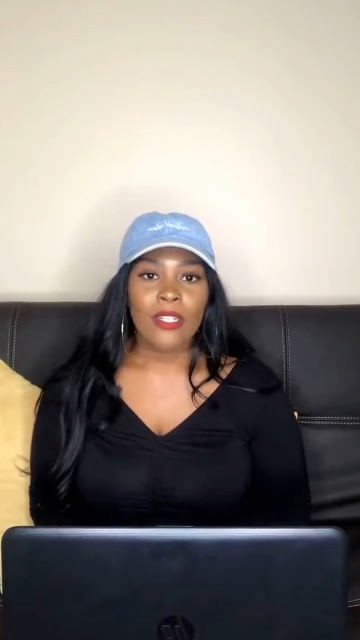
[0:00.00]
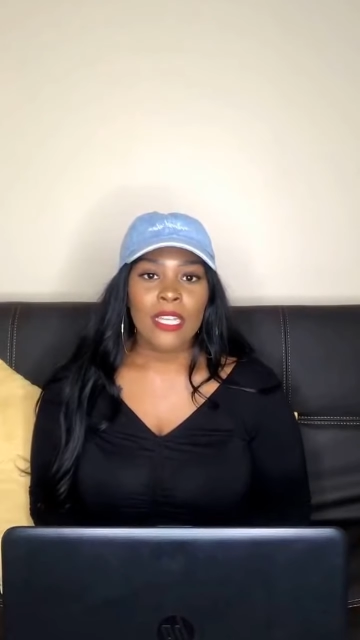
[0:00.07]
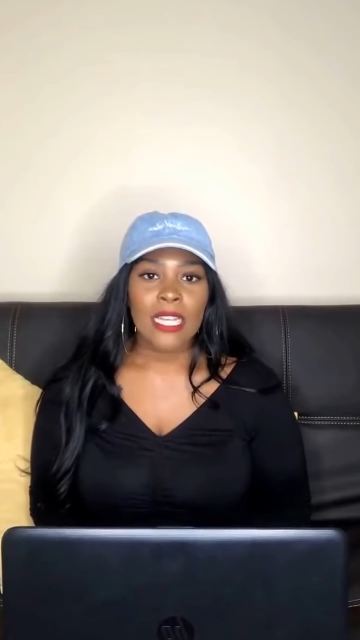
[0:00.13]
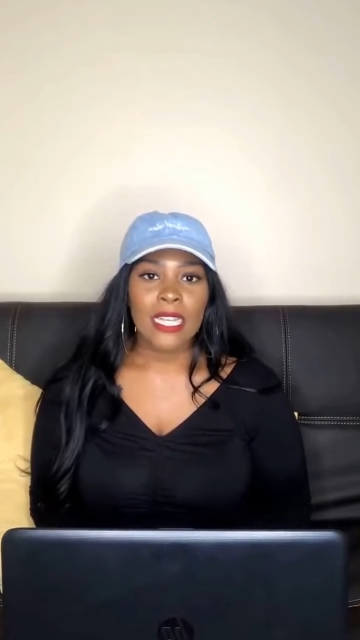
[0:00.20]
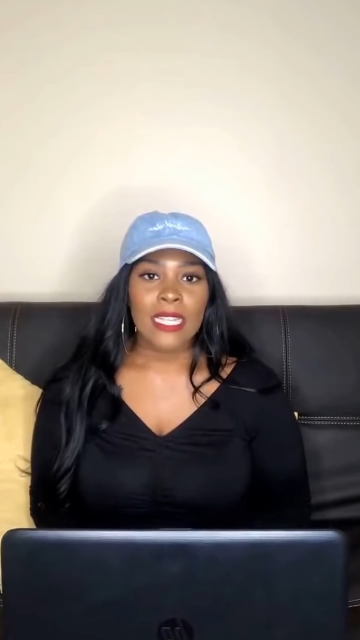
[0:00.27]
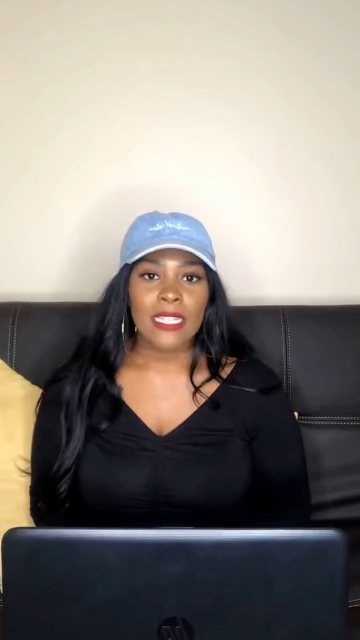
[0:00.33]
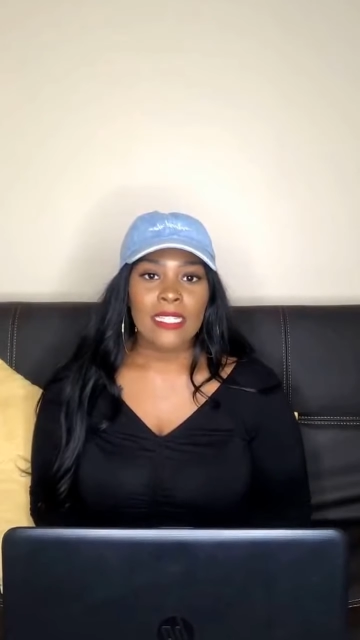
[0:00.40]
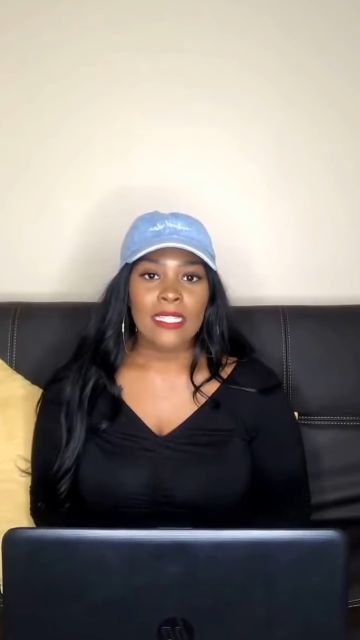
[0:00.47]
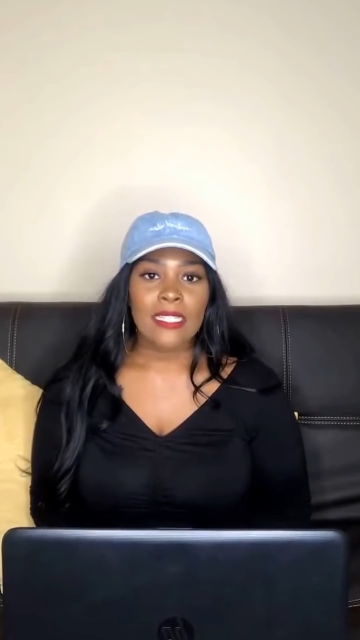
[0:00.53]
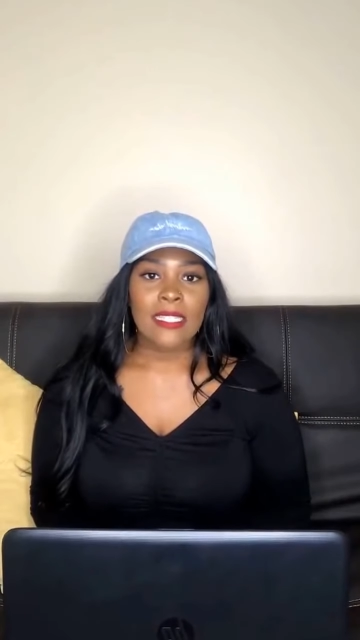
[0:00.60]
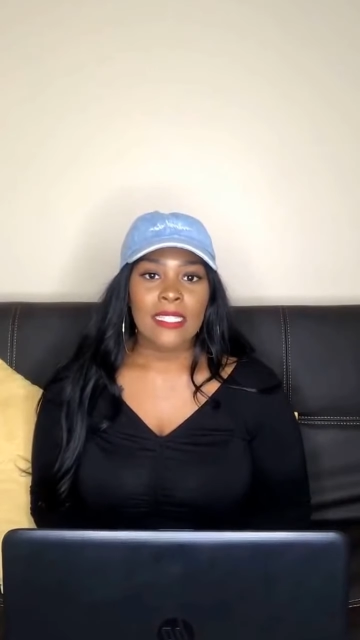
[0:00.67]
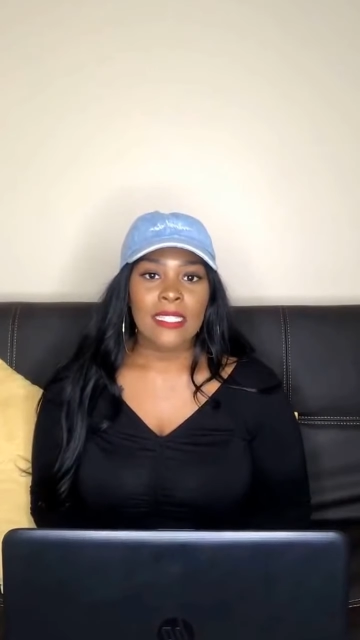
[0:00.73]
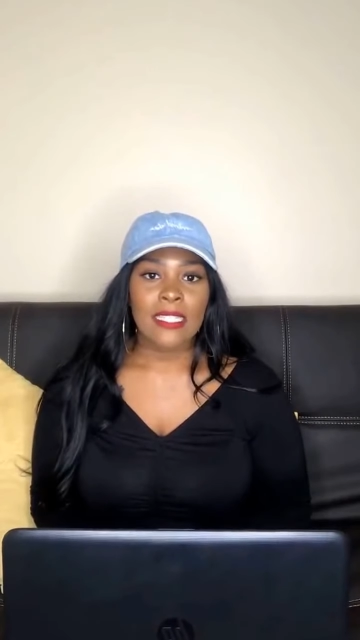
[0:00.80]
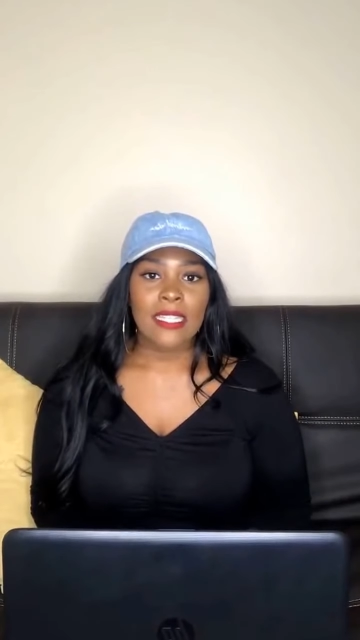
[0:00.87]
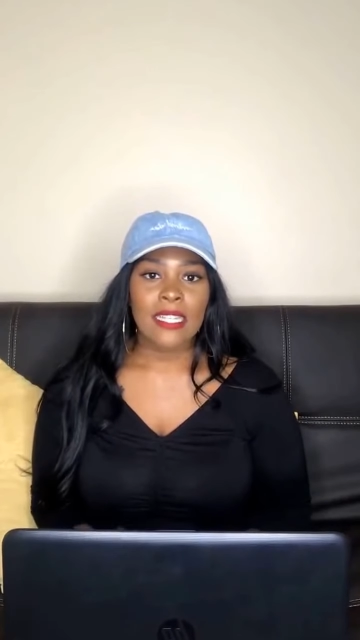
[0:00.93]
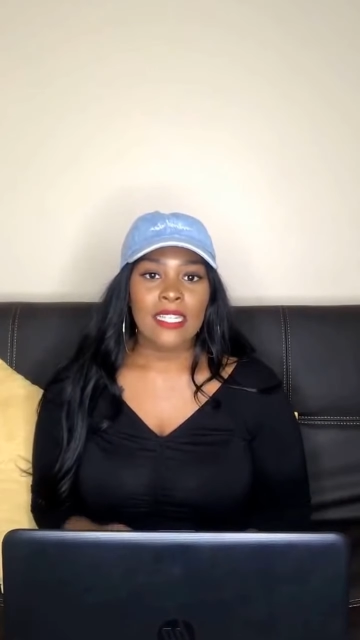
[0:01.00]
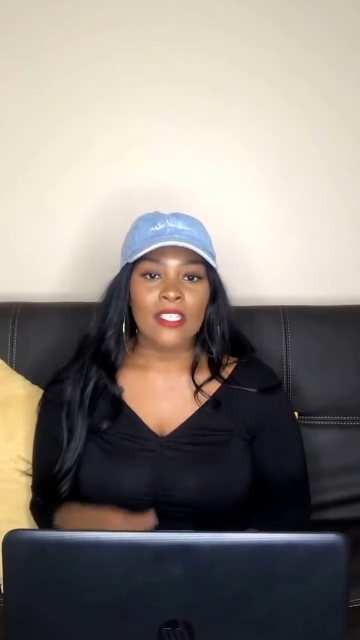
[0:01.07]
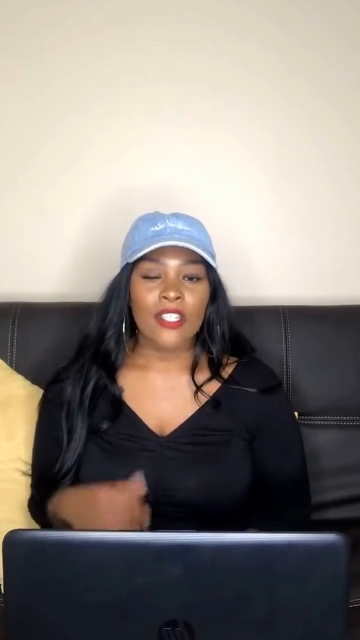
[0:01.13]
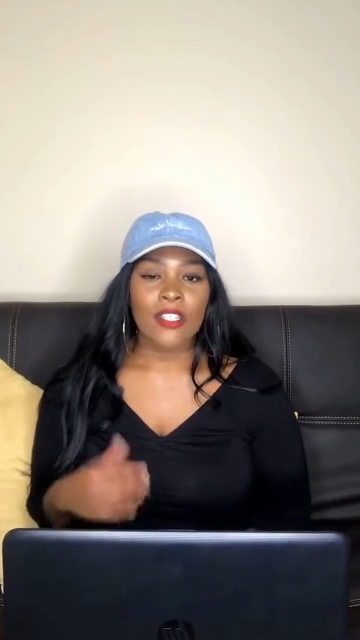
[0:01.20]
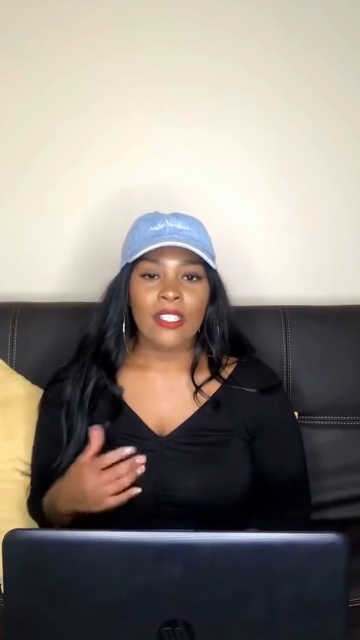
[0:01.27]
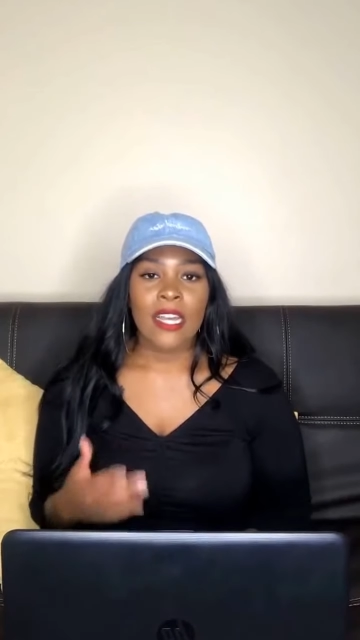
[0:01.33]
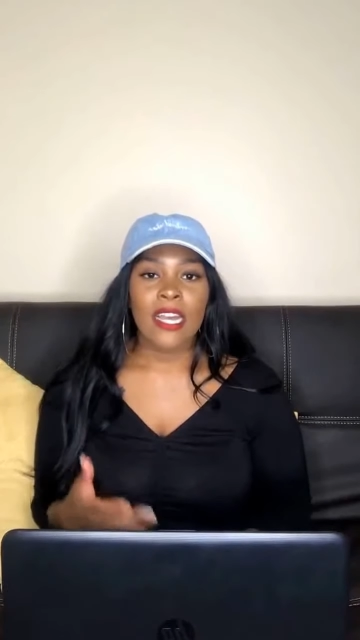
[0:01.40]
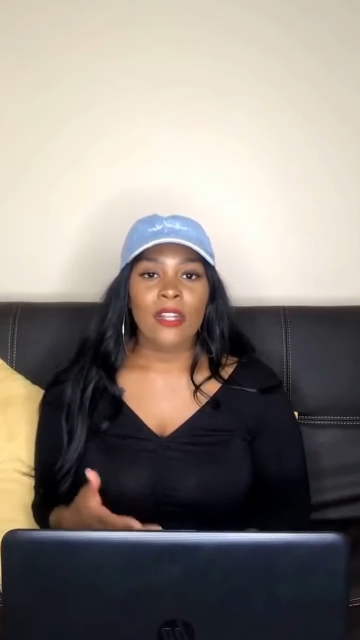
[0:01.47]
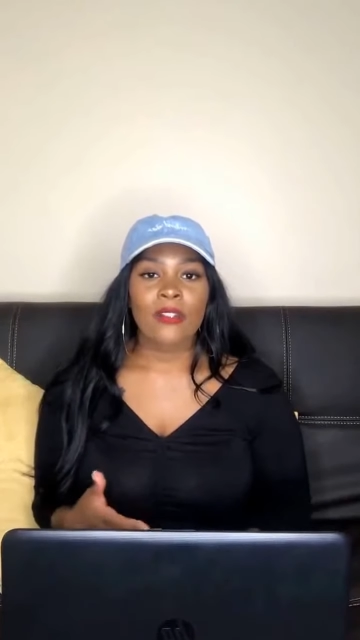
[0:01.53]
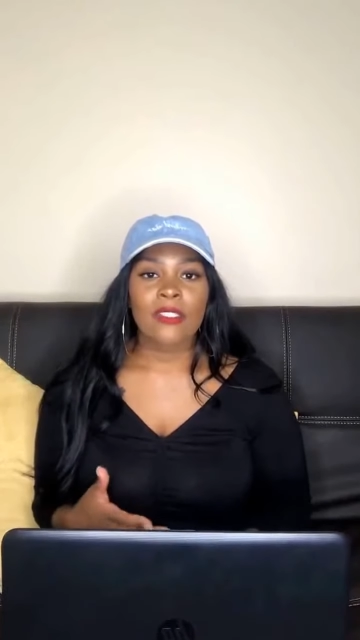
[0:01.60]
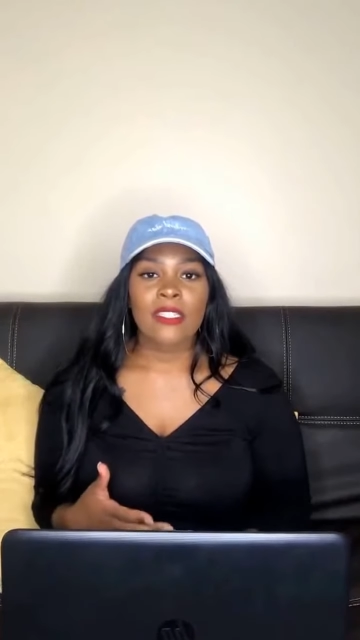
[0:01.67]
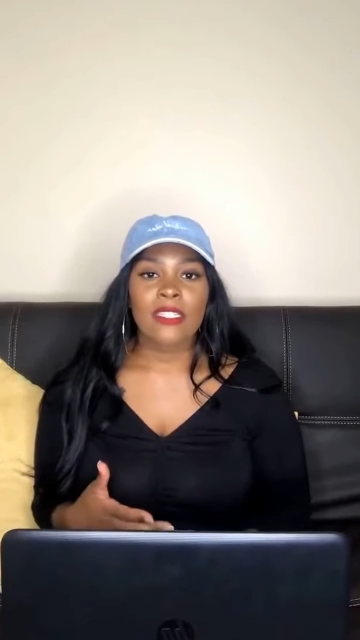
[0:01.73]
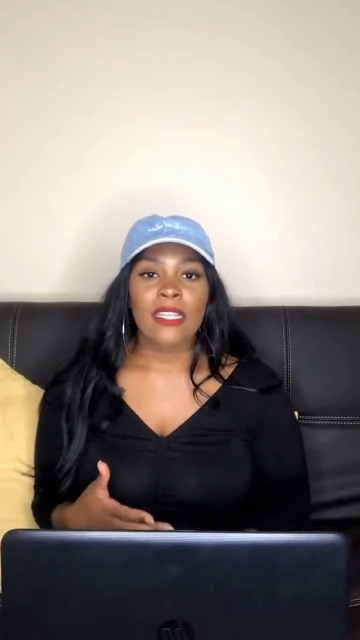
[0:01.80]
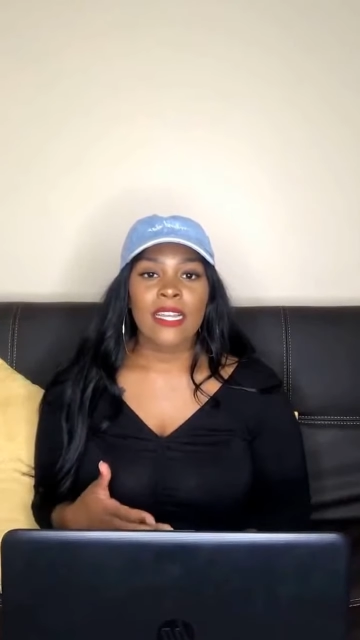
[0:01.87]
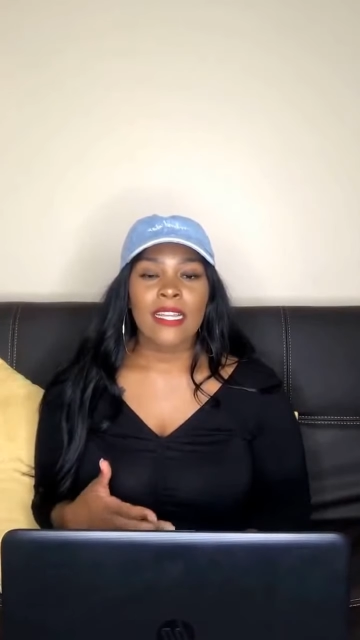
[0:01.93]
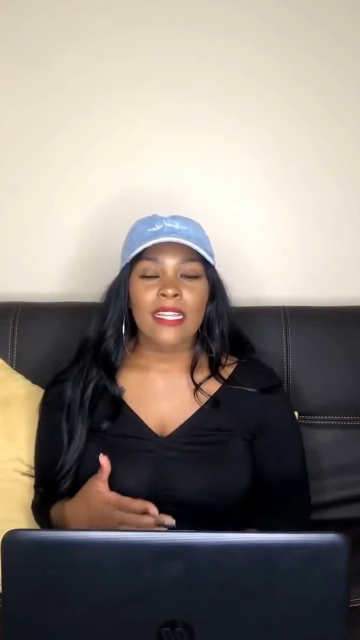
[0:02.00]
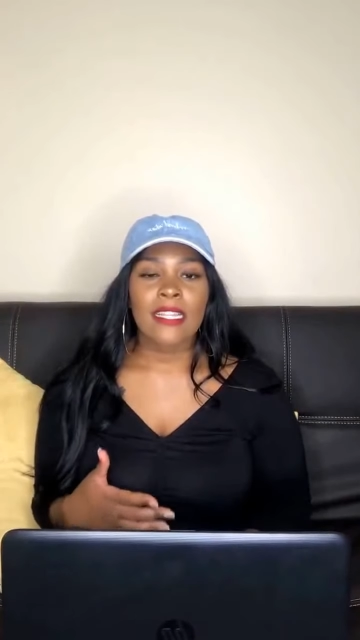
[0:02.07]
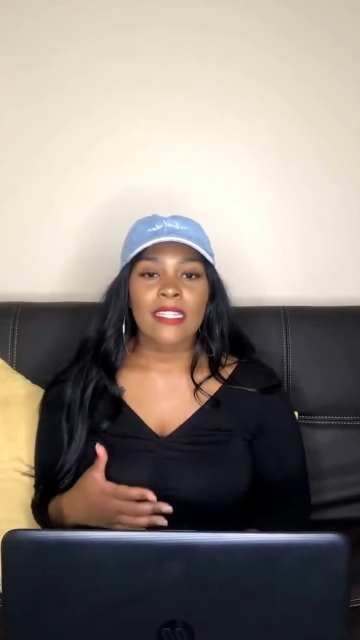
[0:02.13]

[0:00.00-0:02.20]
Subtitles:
Is our title tonight,